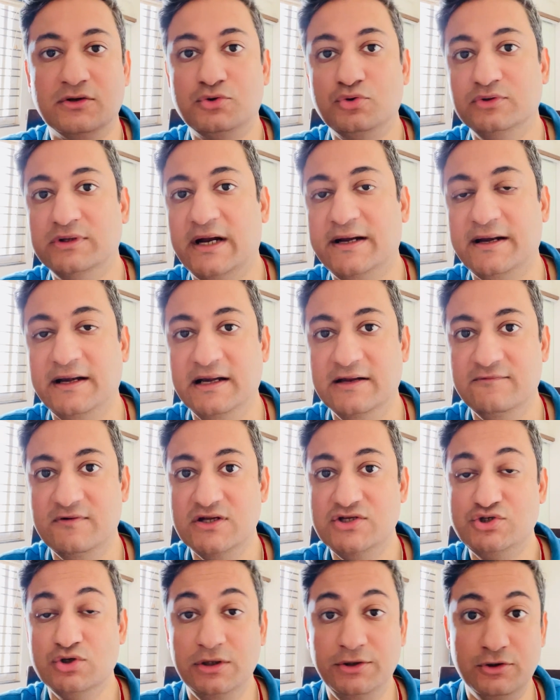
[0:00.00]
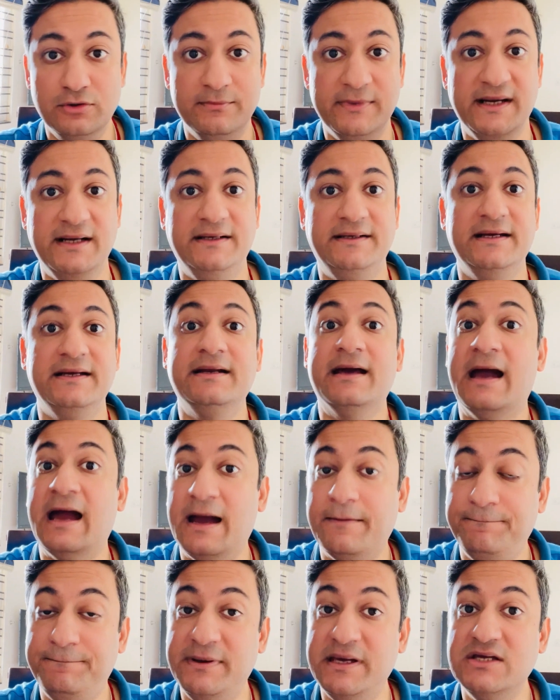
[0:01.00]
that individual to maintain
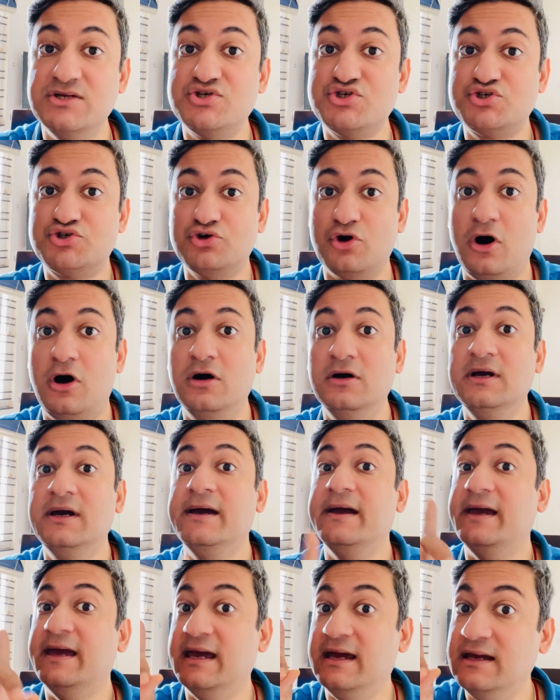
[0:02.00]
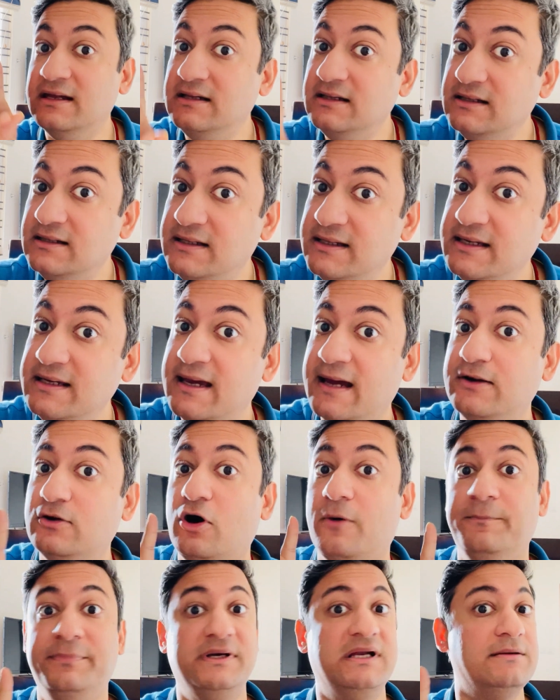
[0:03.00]
happy, strong, healthy and
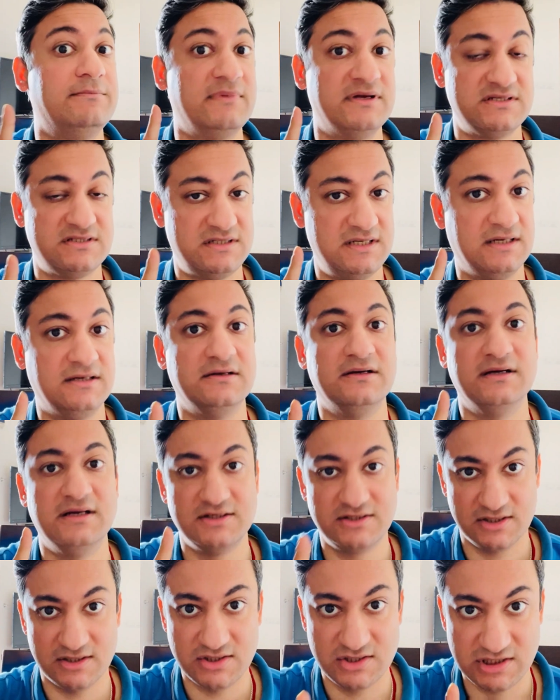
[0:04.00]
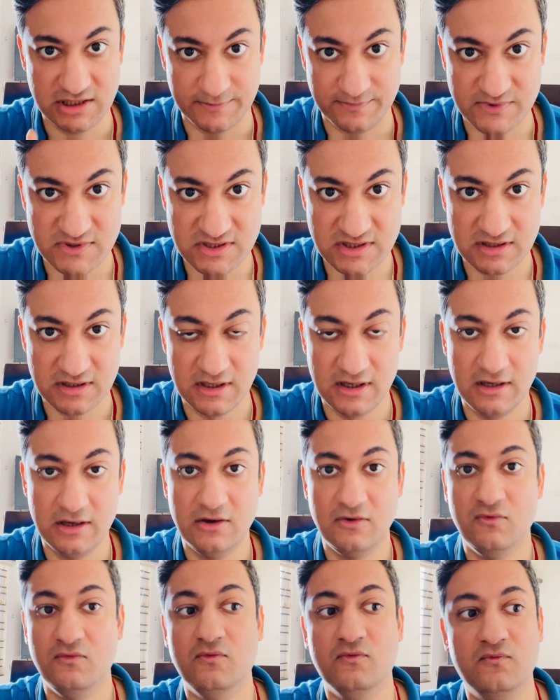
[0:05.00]
optimistic relationships
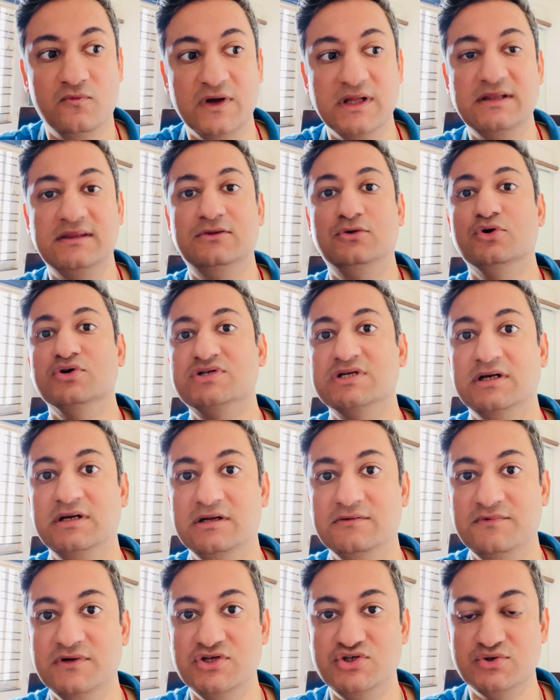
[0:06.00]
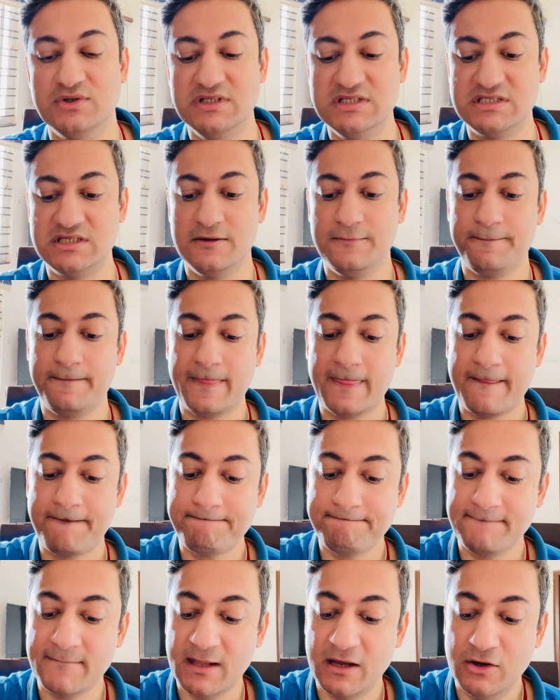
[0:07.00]
with those individuals.
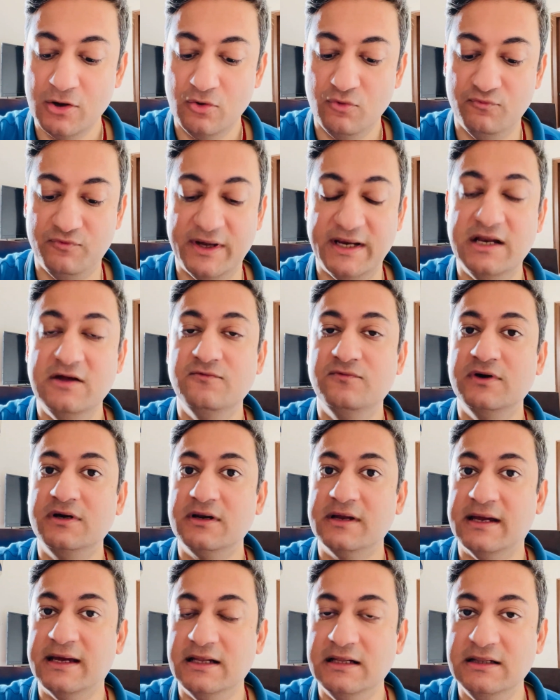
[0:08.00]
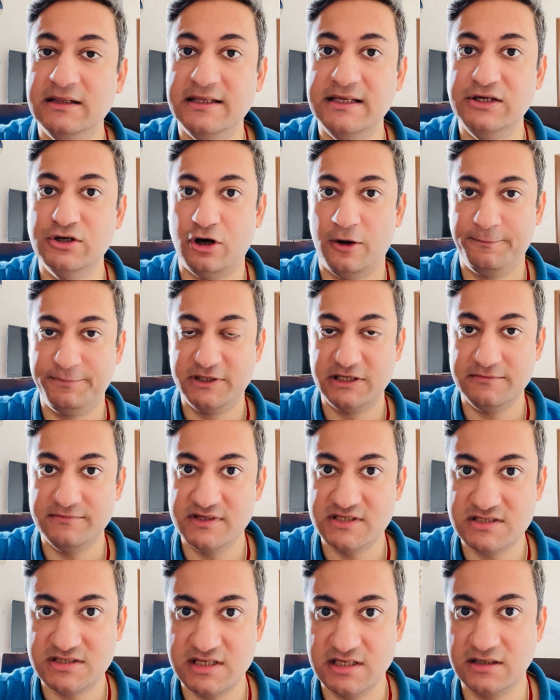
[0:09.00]
Whenever healthy,
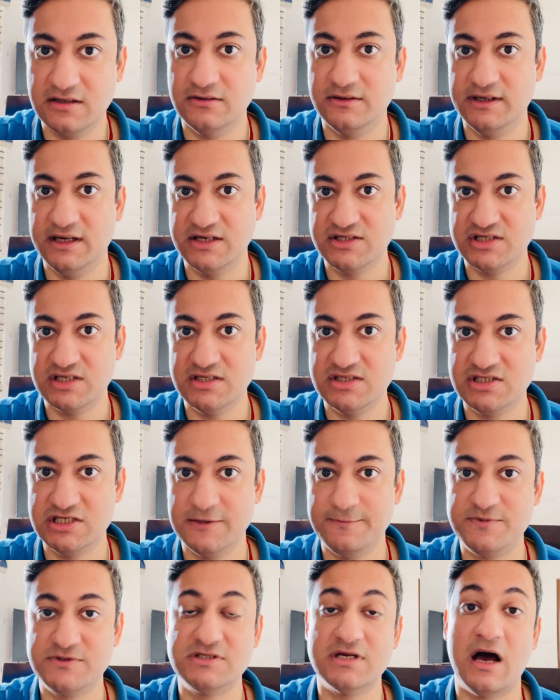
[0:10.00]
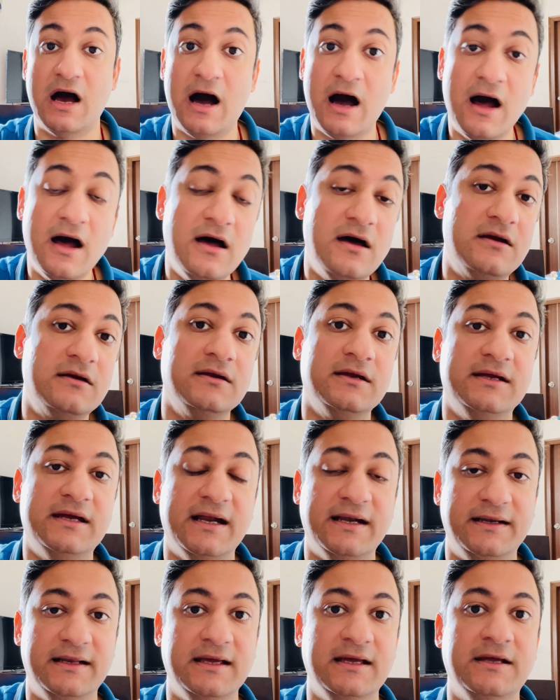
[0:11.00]
optimistic relationships are
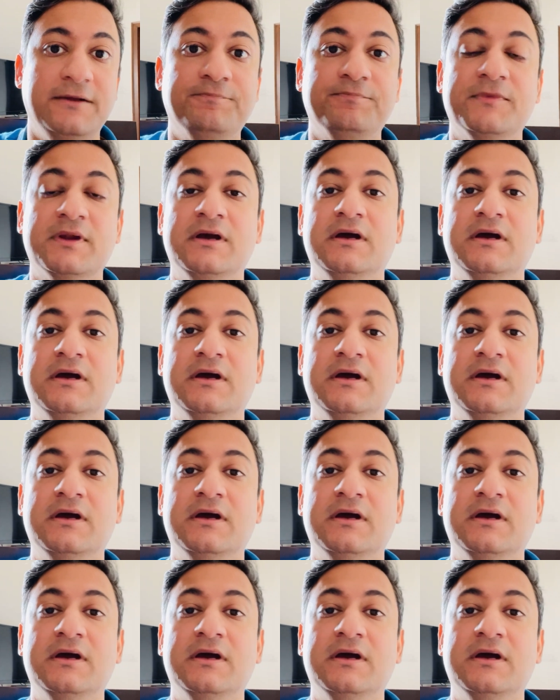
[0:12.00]
getting